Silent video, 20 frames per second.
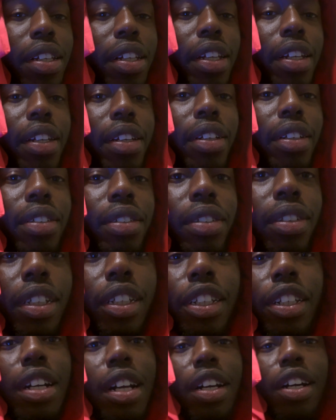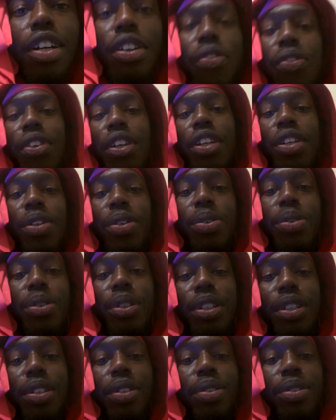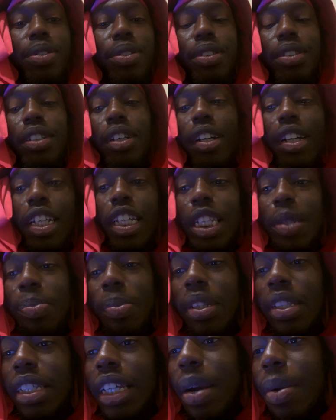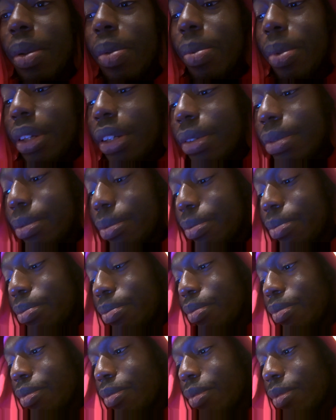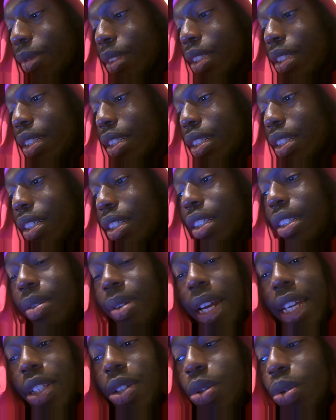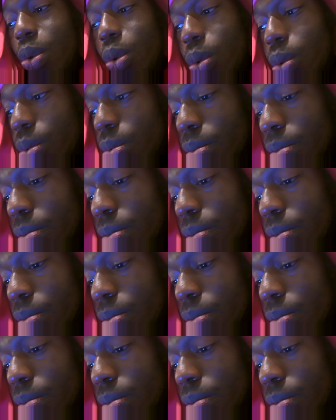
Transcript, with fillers: are here and y'all got a video, you know, y'all get to spend time with me. So that's cool.